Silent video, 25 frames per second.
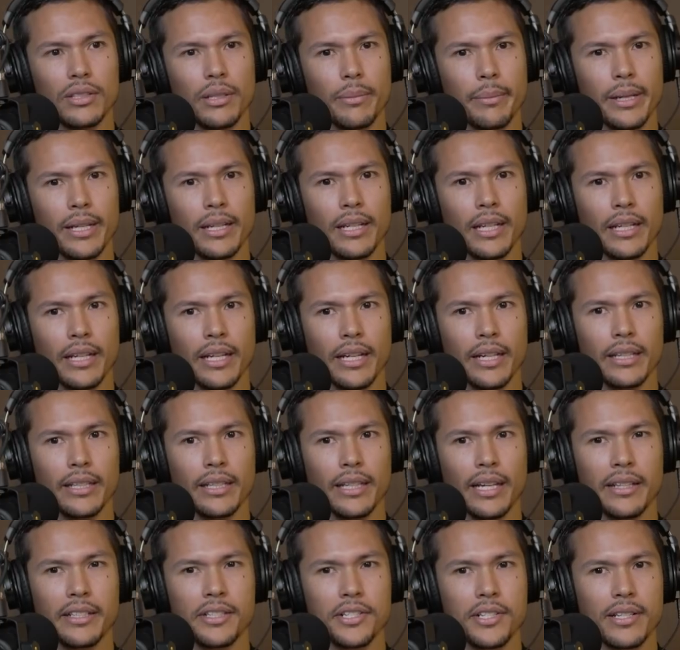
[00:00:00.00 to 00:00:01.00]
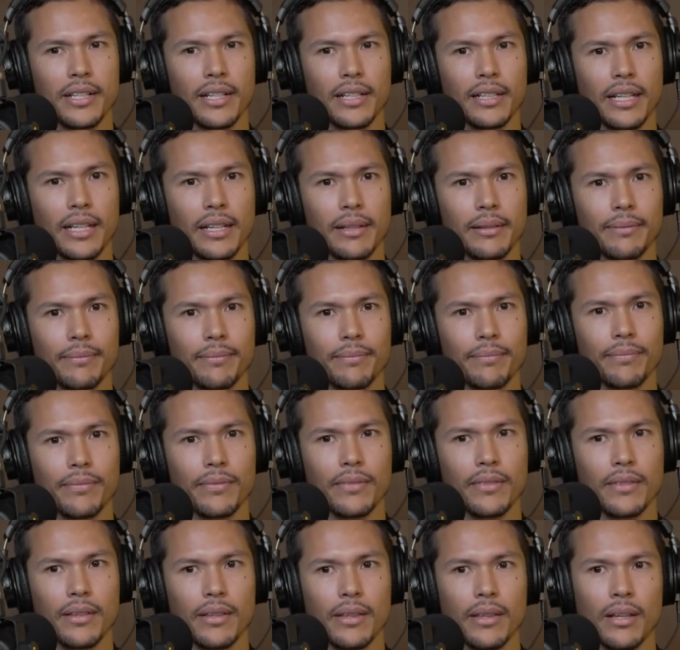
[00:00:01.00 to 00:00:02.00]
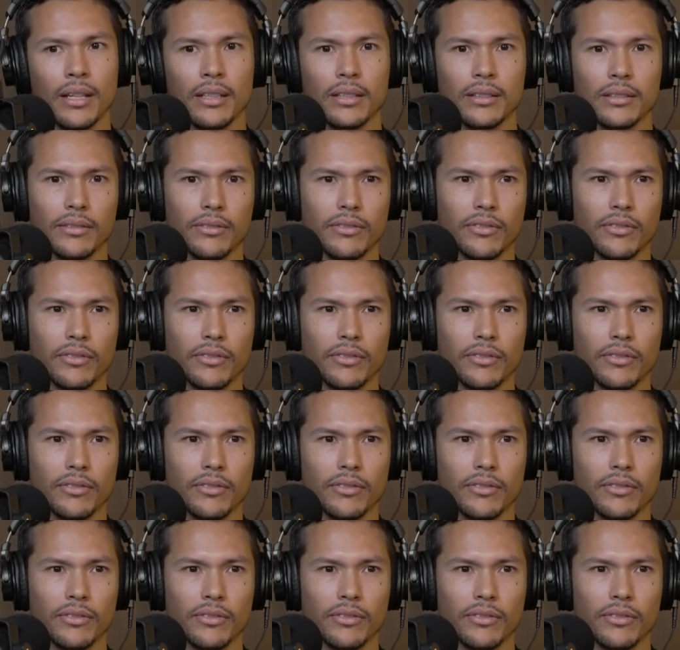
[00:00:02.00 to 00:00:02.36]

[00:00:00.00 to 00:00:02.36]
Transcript: I mean, like I just think like not